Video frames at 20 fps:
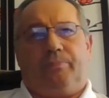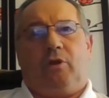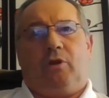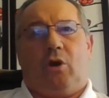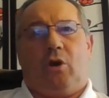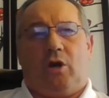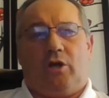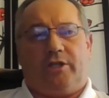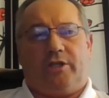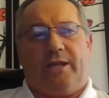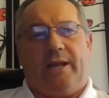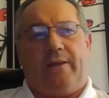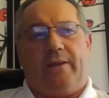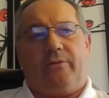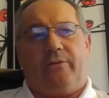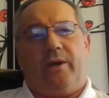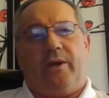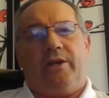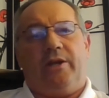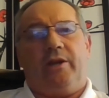cost to
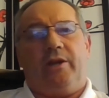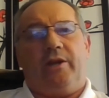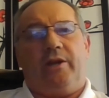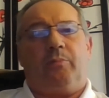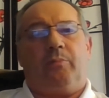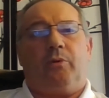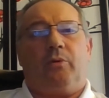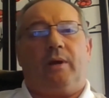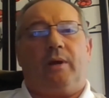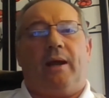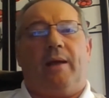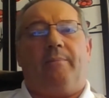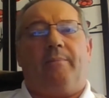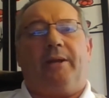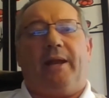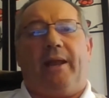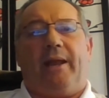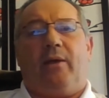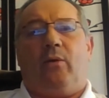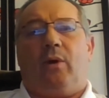enter into your program
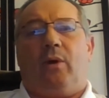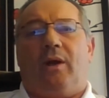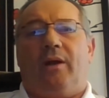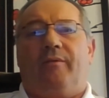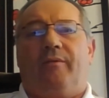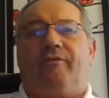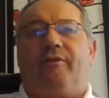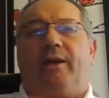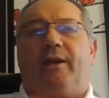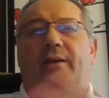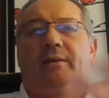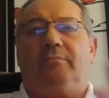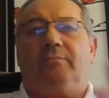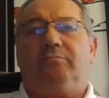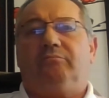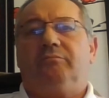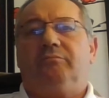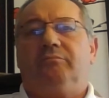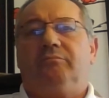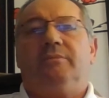and they qualify,
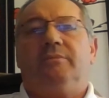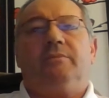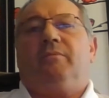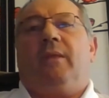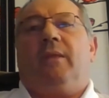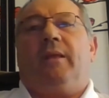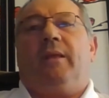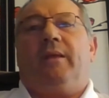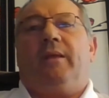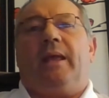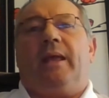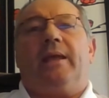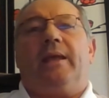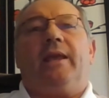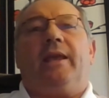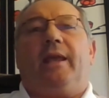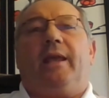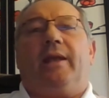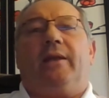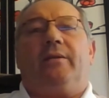they
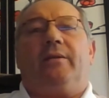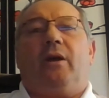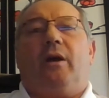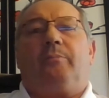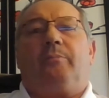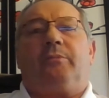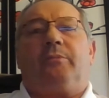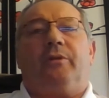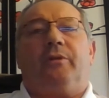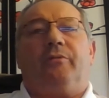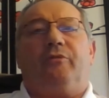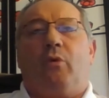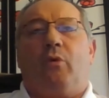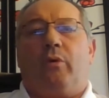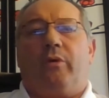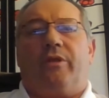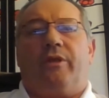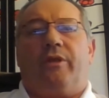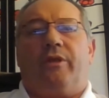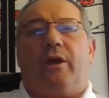can get up to
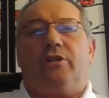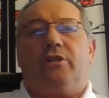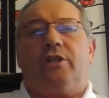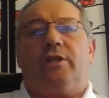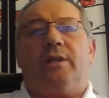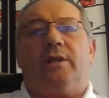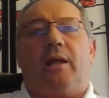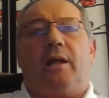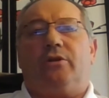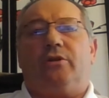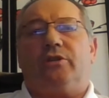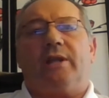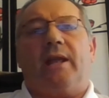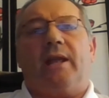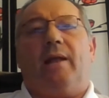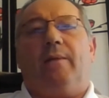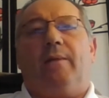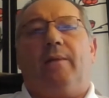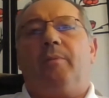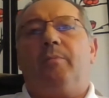$4,000 to
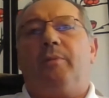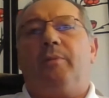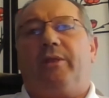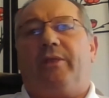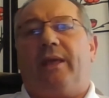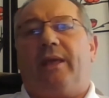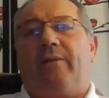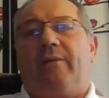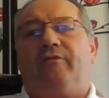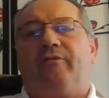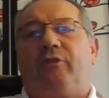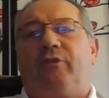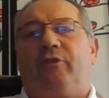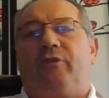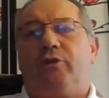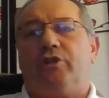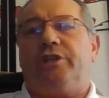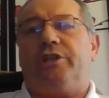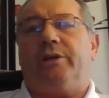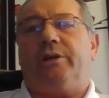help them with that
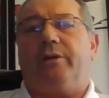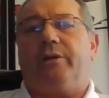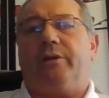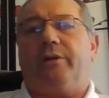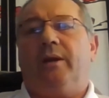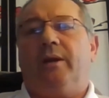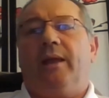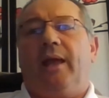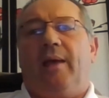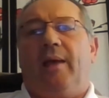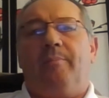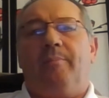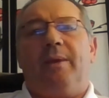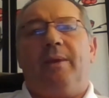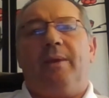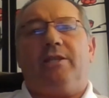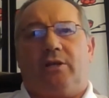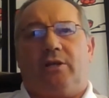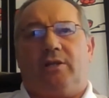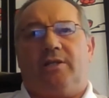first year and be
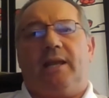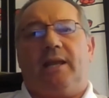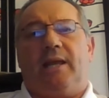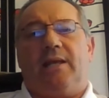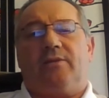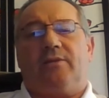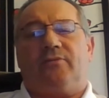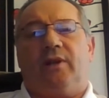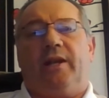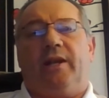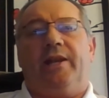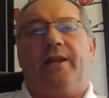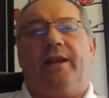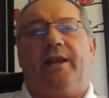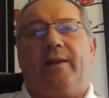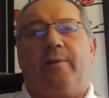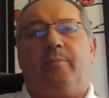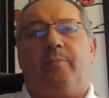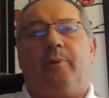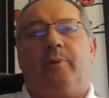successful in
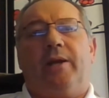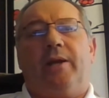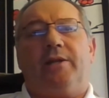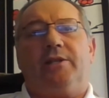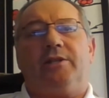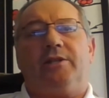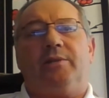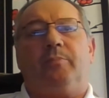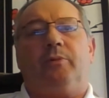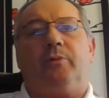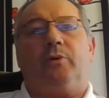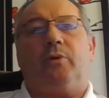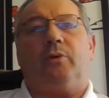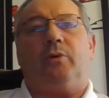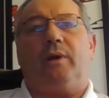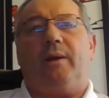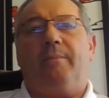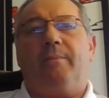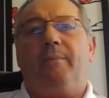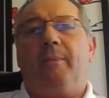that apprenticeship
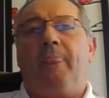program.